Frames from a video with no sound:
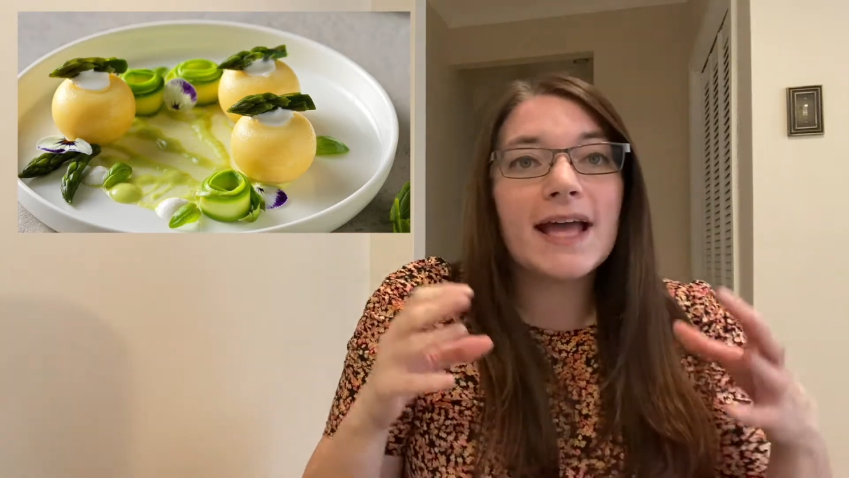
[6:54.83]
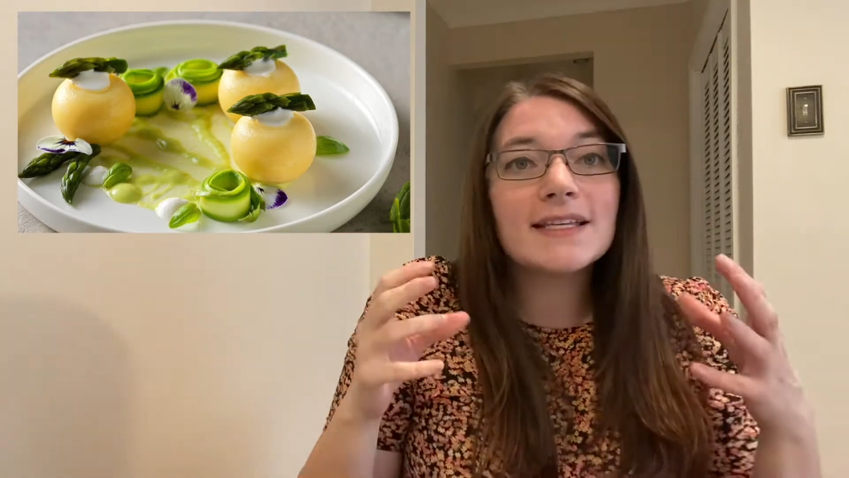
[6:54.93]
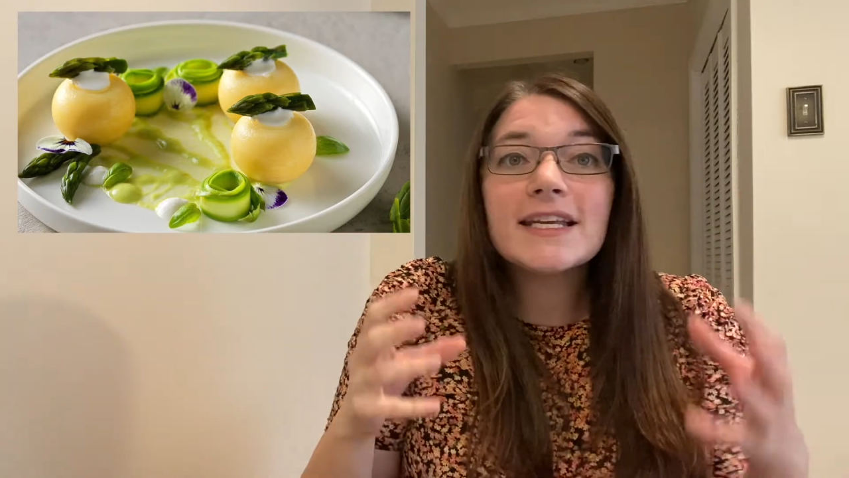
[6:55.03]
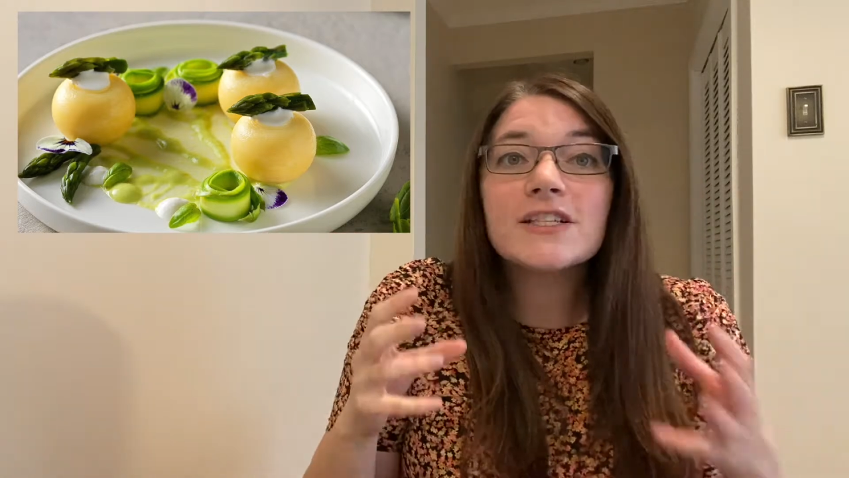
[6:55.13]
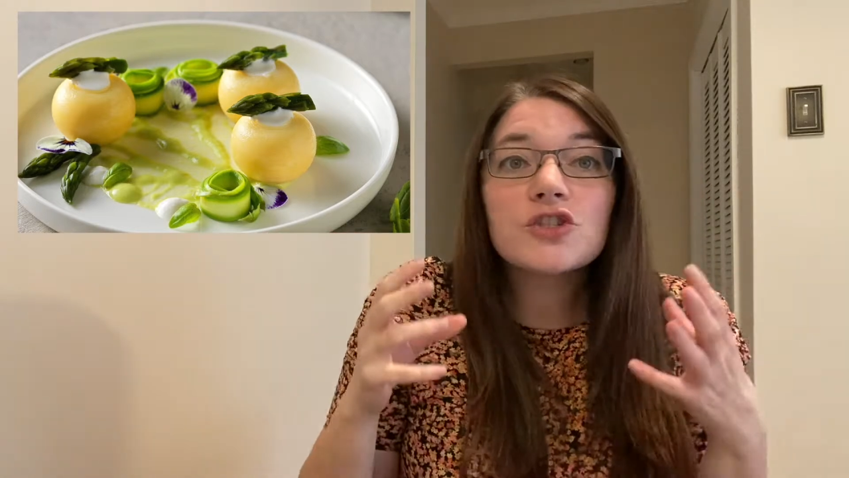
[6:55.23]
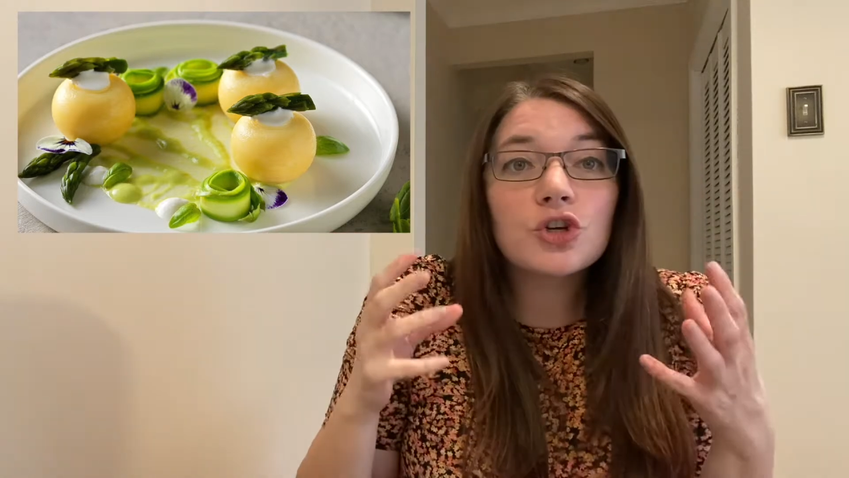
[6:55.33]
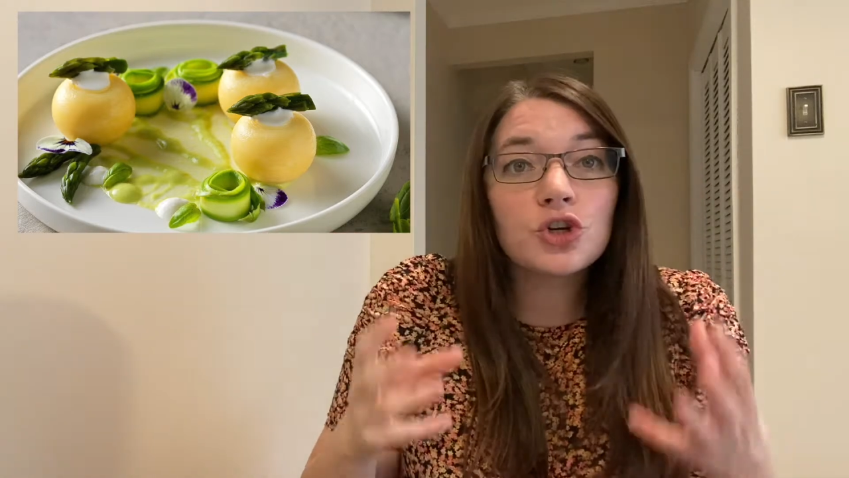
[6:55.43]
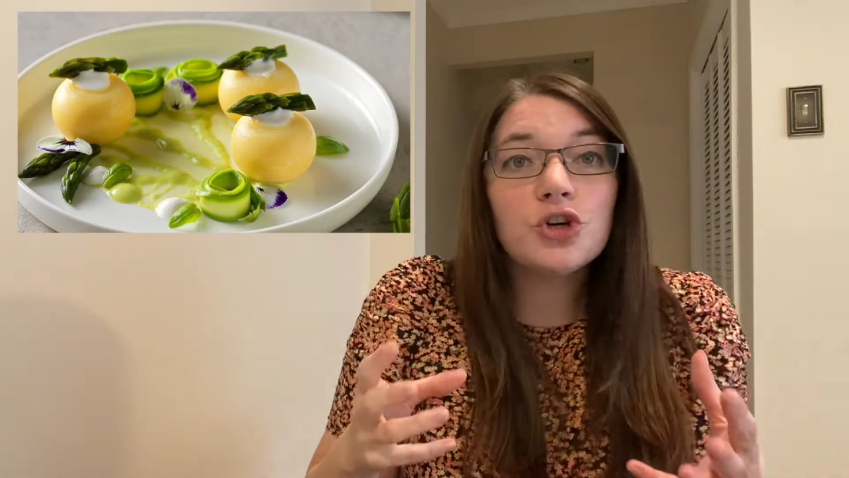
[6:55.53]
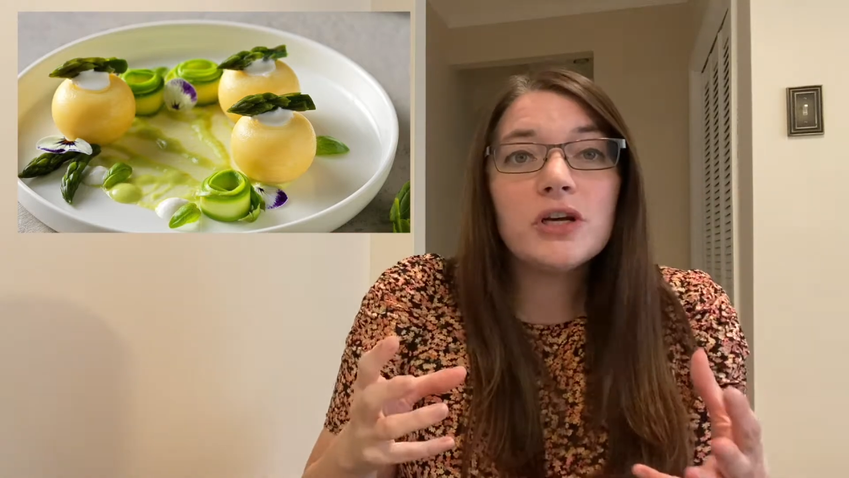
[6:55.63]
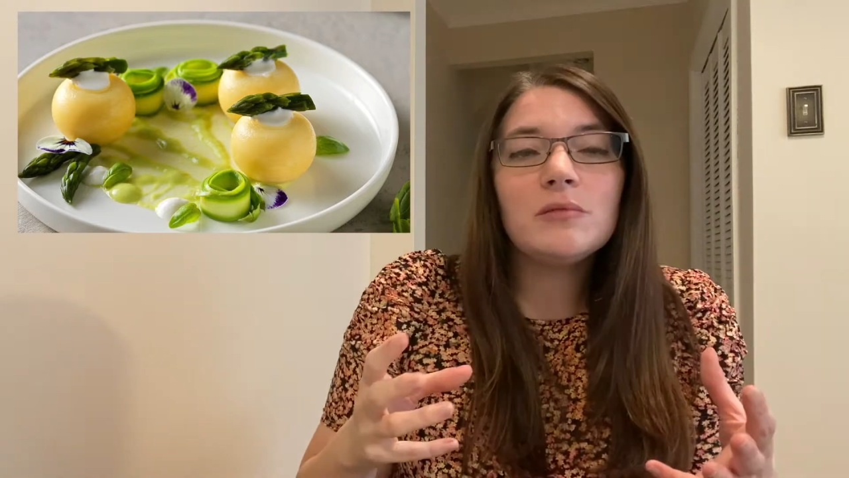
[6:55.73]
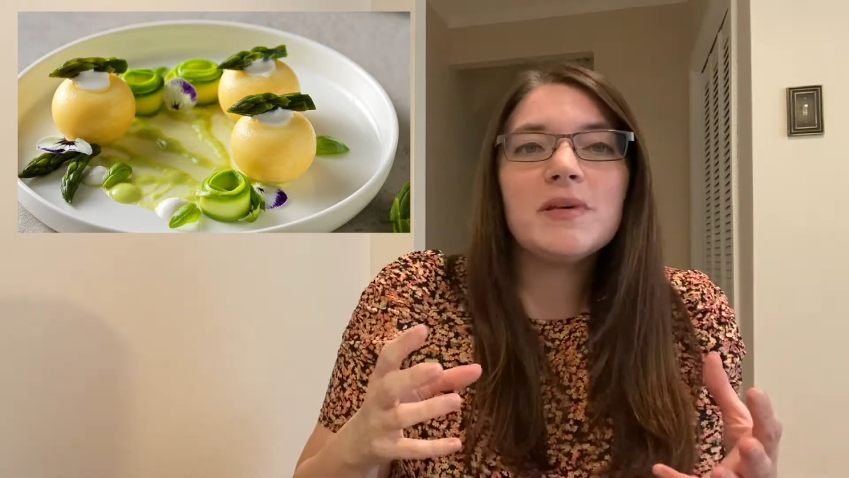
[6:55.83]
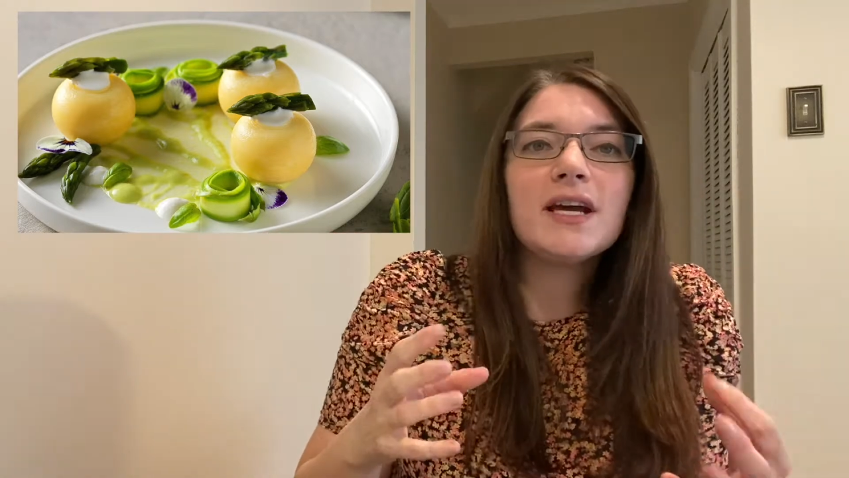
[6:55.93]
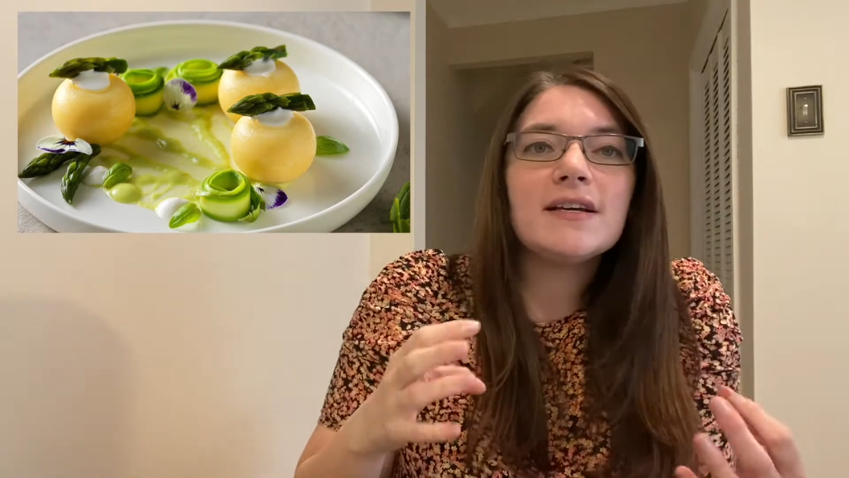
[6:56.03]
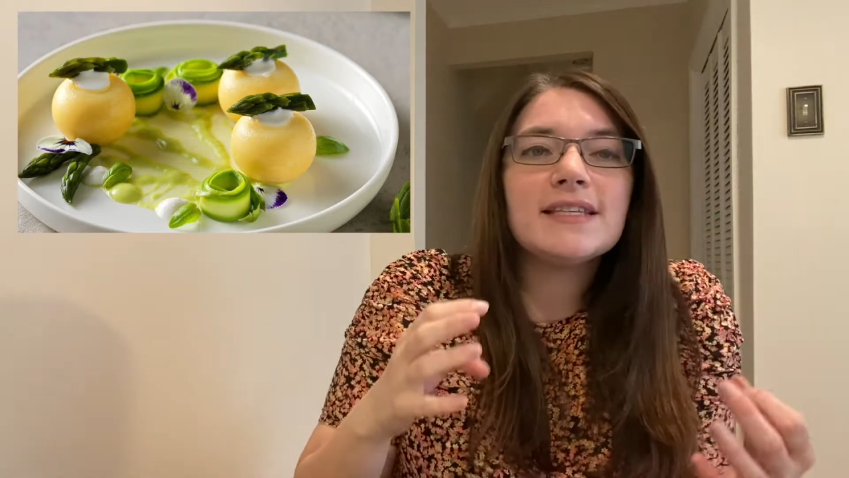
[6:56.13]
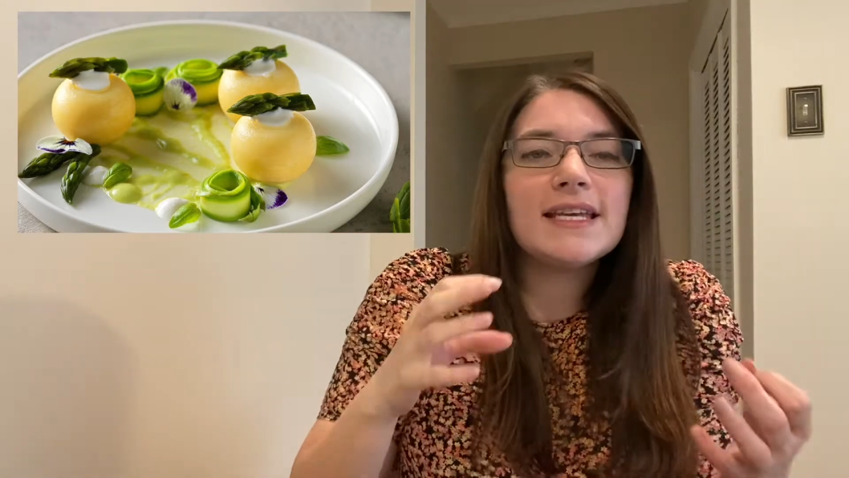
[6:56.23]
and it's good
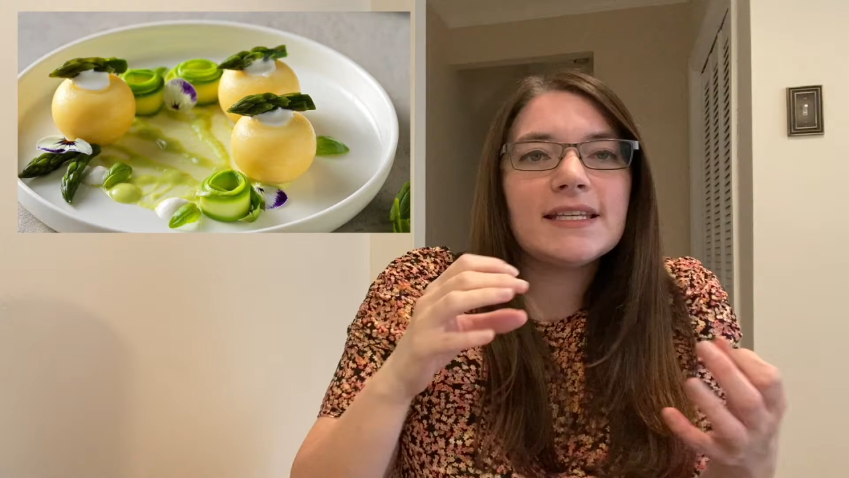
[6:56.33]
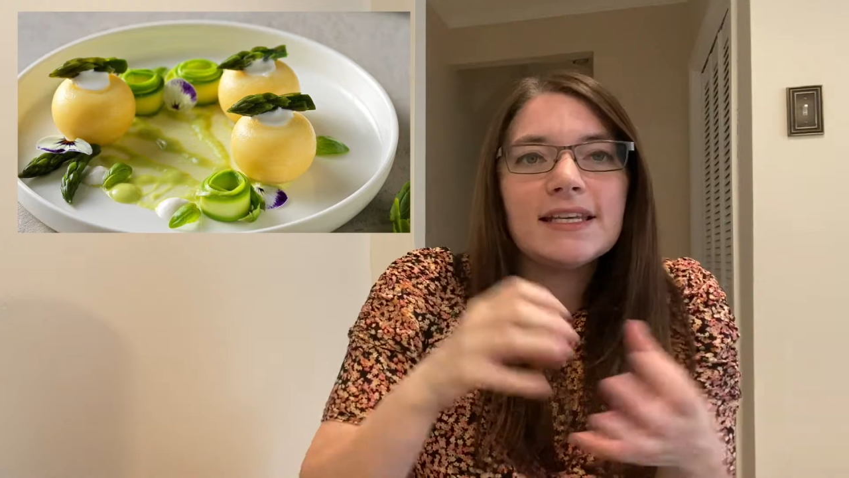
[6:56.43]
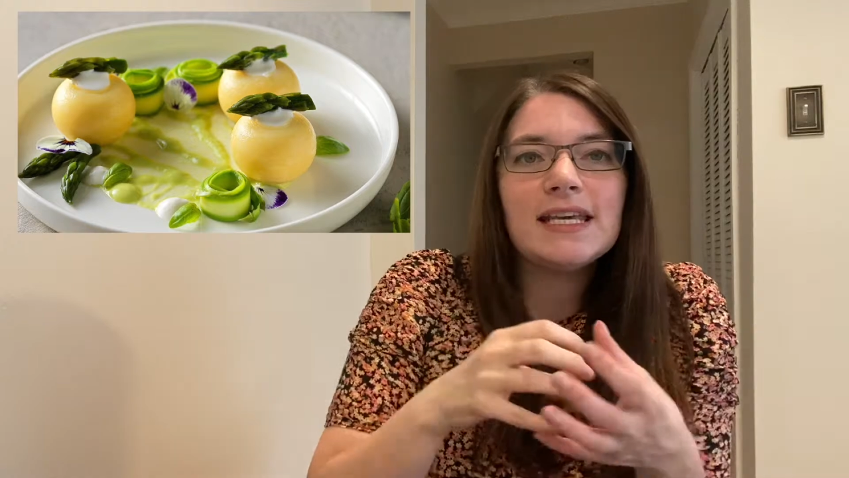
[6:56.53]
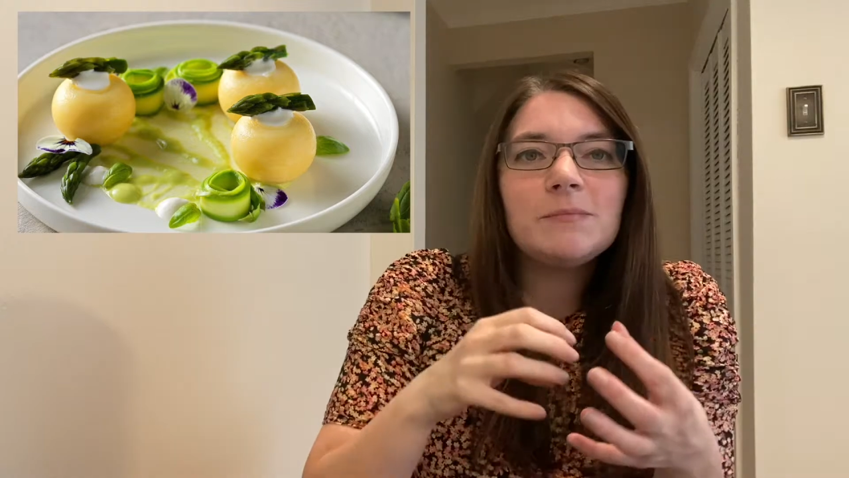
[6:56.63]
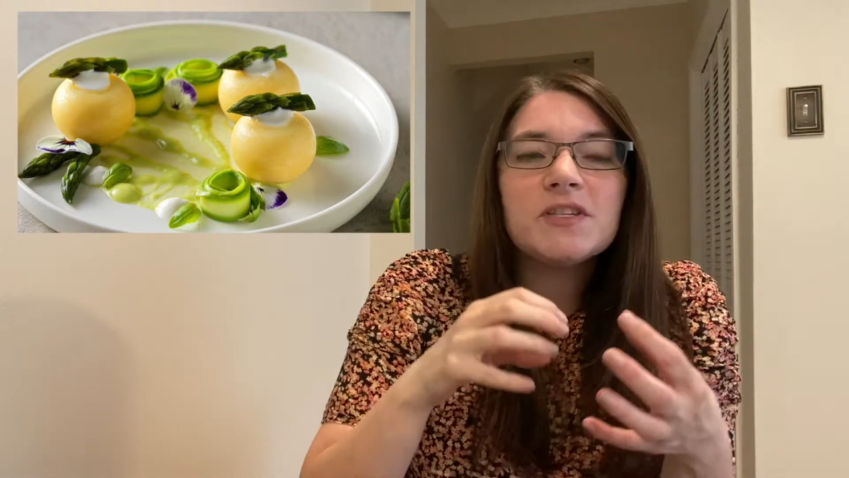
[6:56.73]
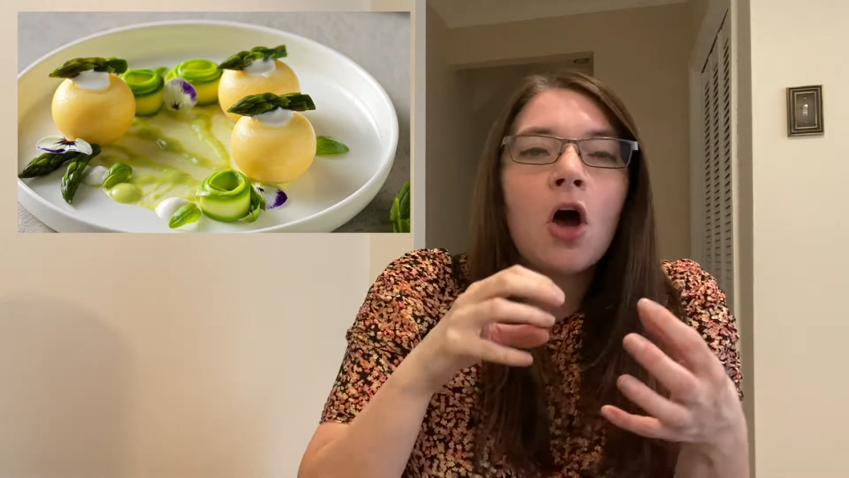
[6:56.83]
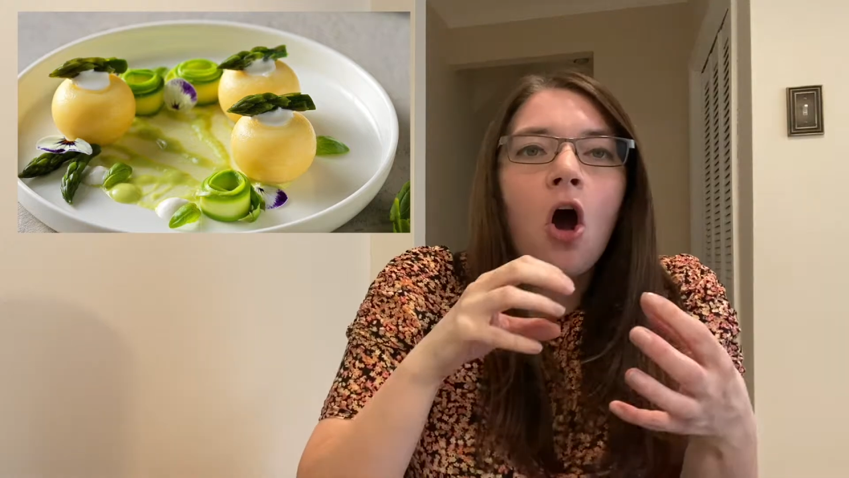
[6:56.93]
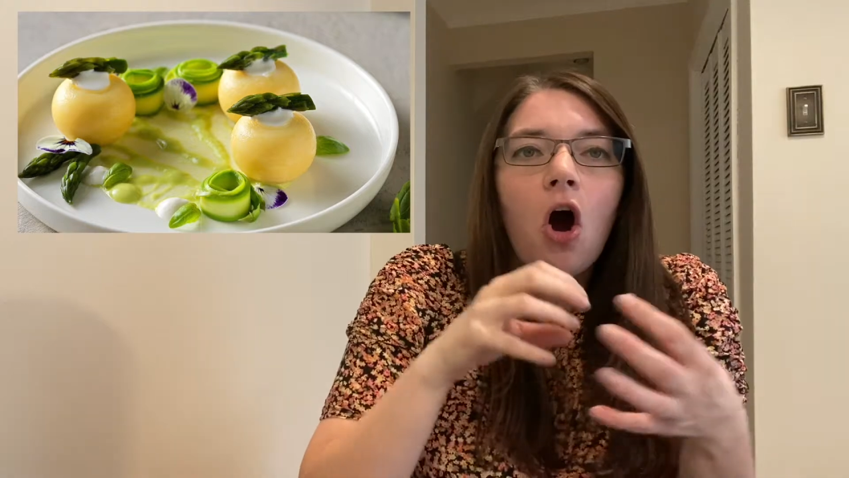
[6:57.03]
because it keeps